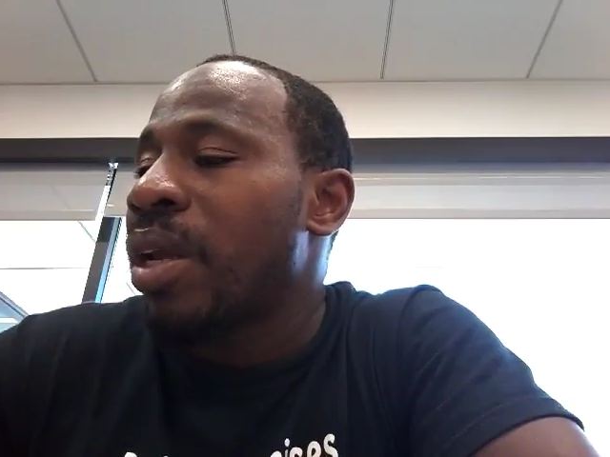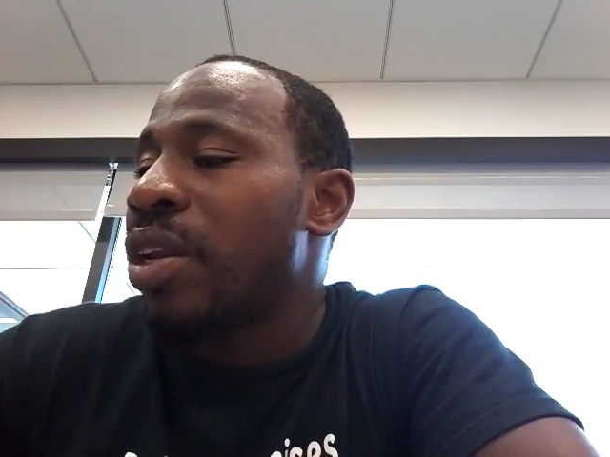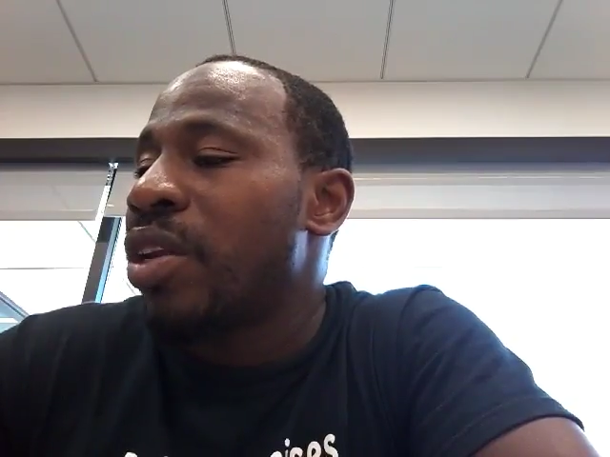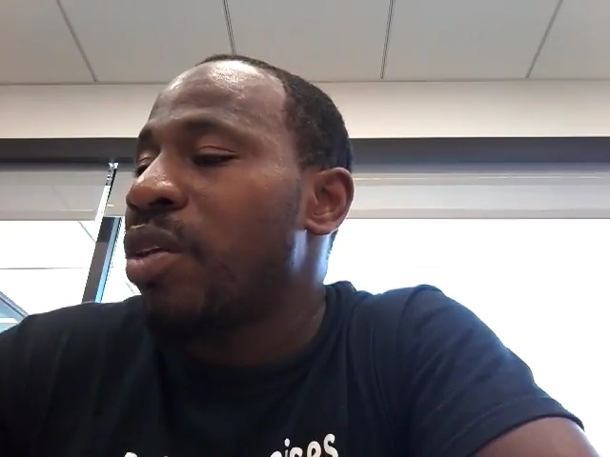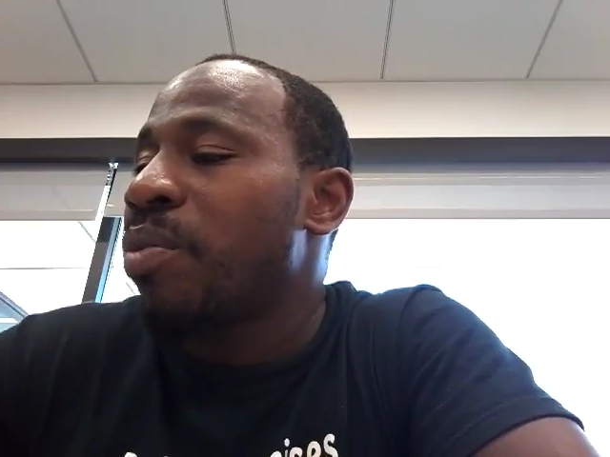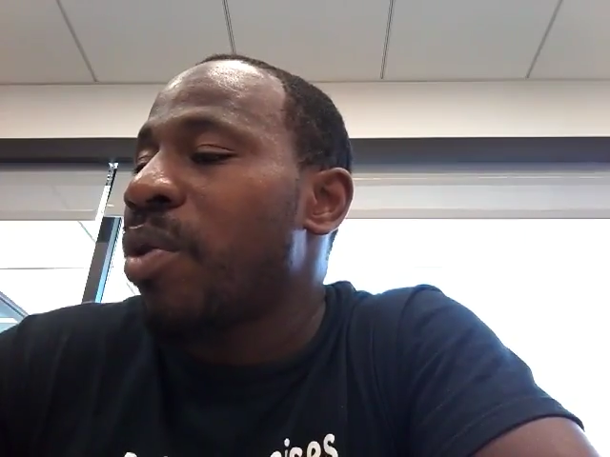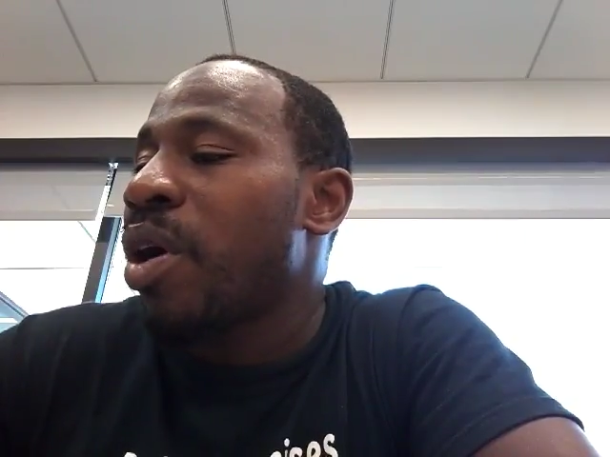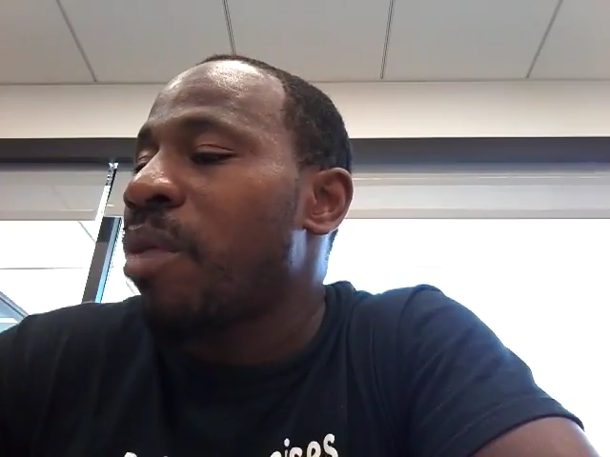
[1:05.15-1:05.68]

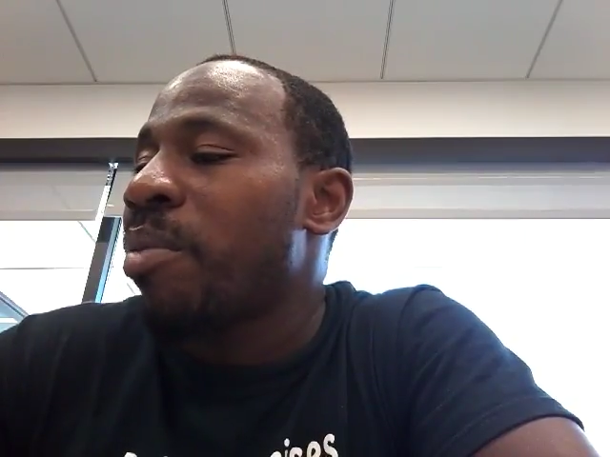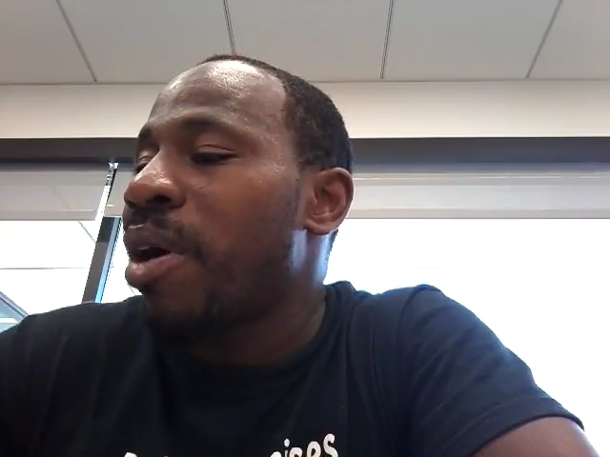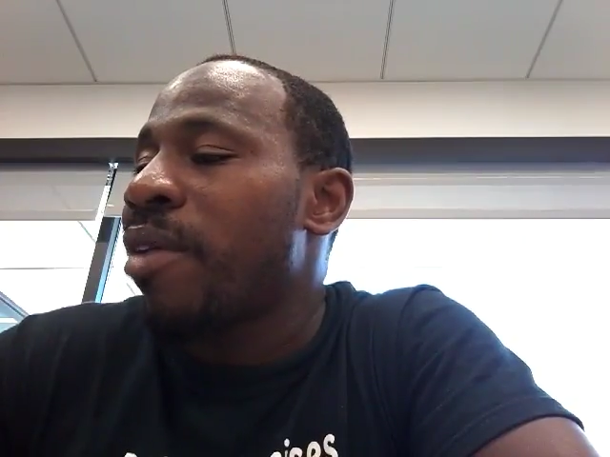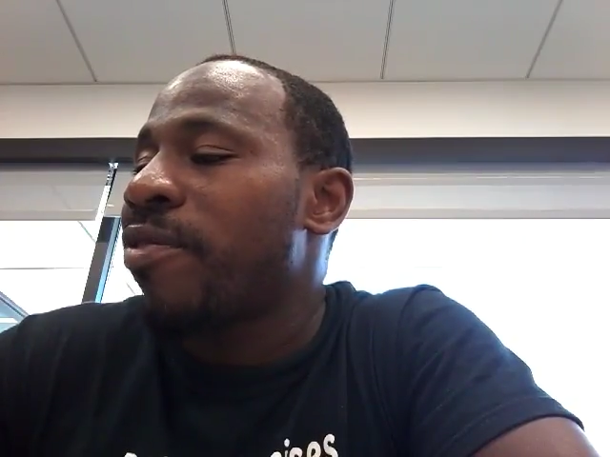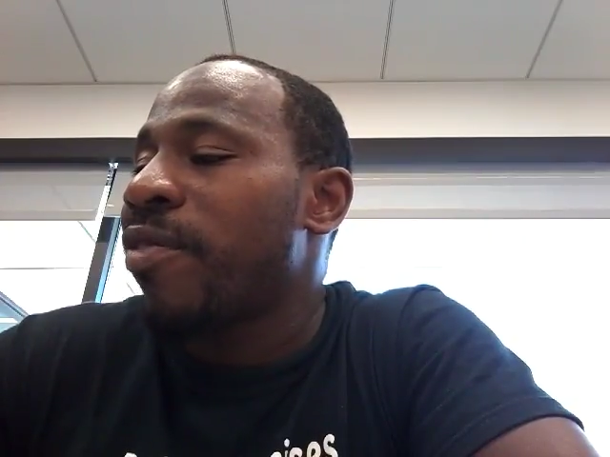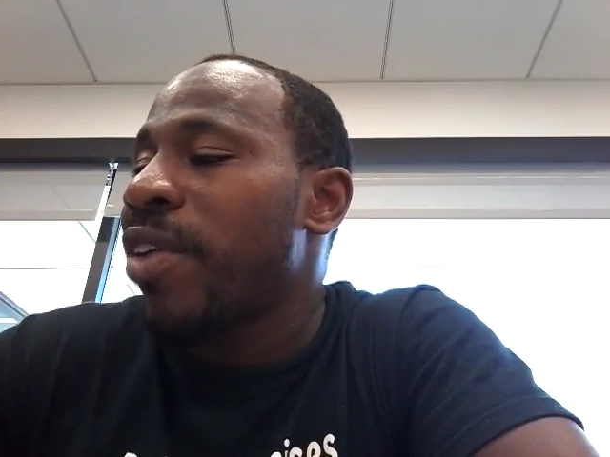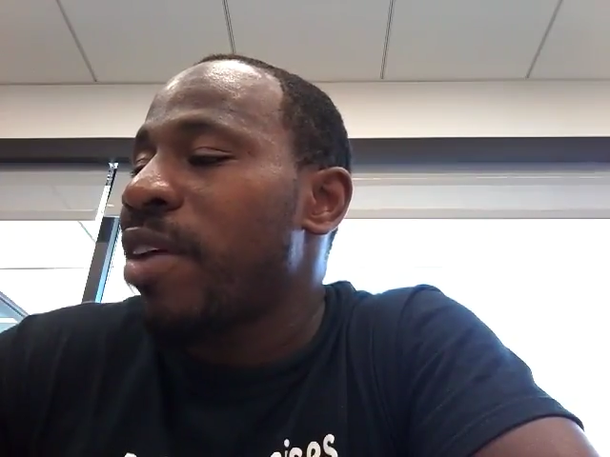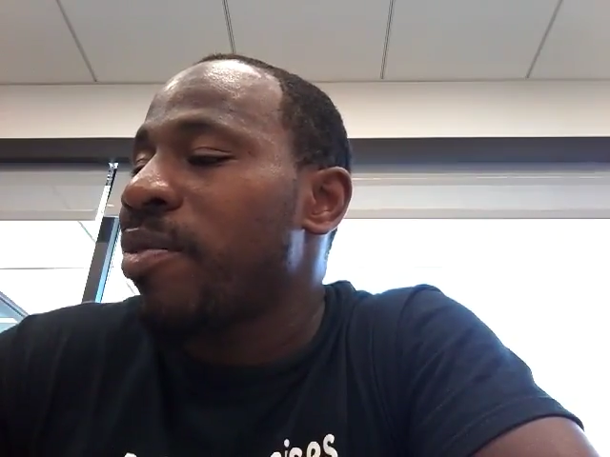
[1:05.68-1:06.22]
Them are
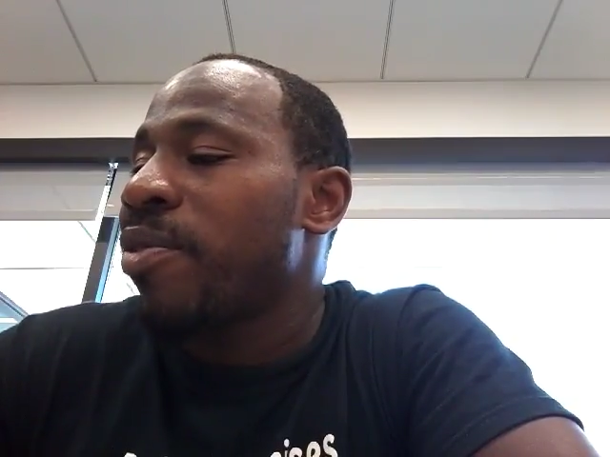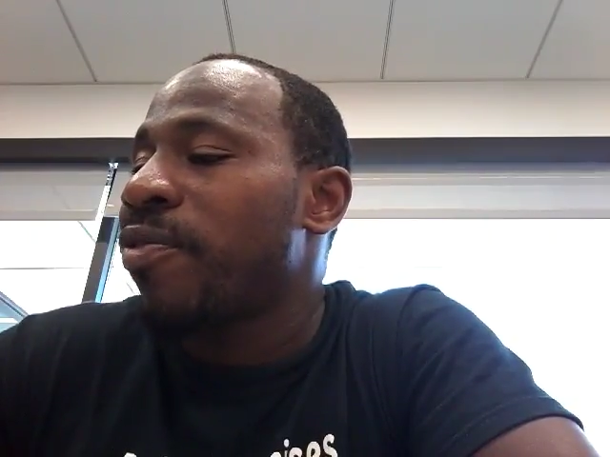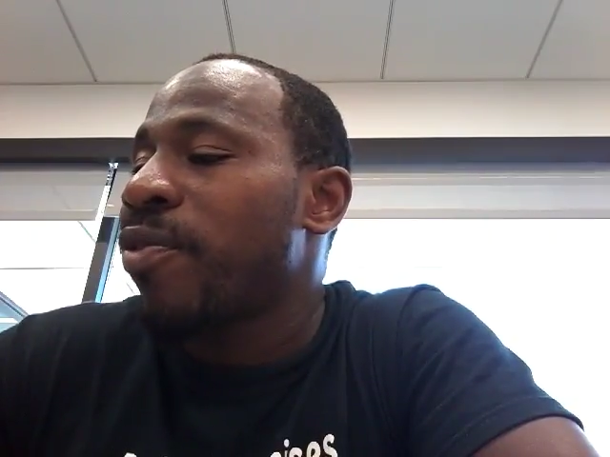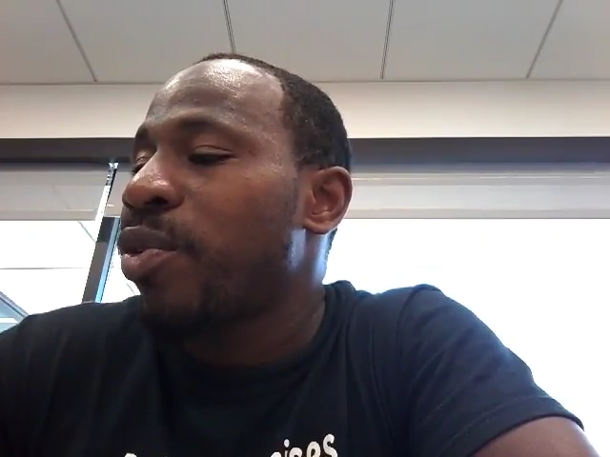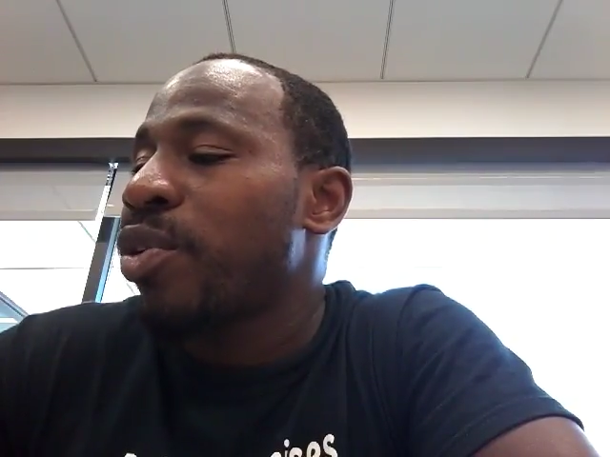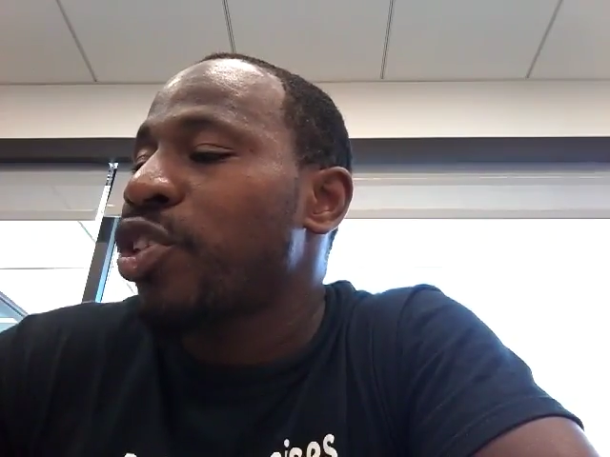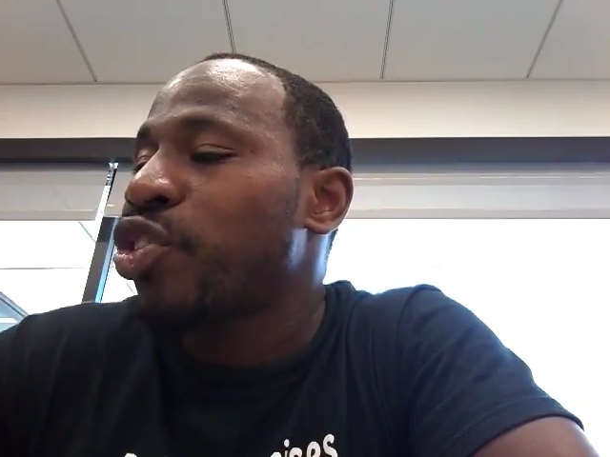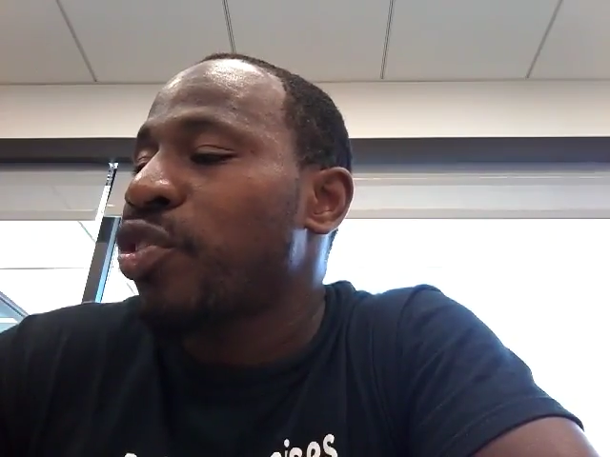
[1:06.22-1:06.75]
my favorite four